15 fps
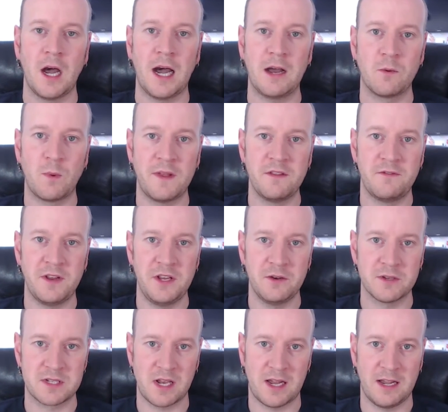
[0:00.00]
And when the
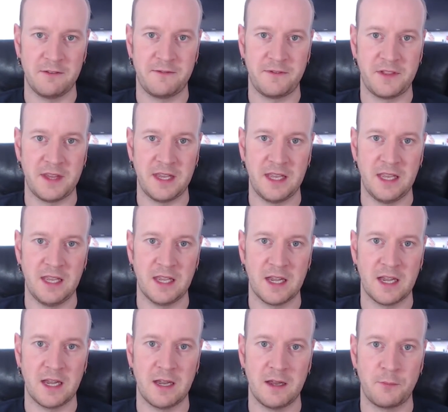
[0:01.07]
video is live for the
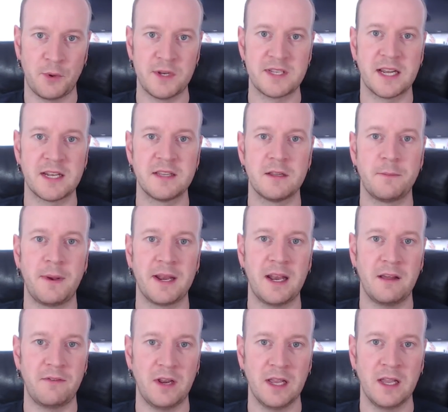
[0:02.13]
uh, print head and the
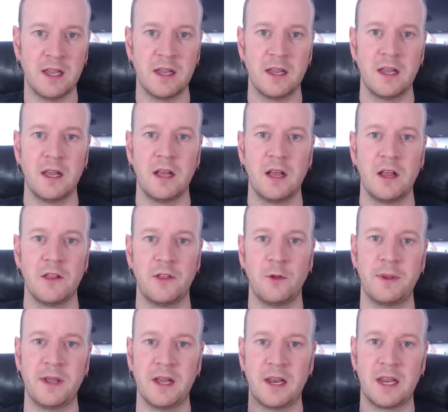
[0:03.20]
bed levelling,
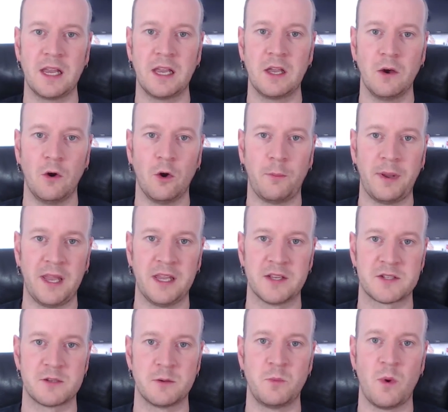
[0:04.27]
there'll be a link up
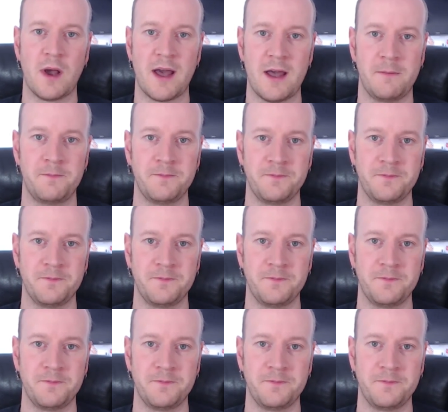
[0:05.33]
here somewhere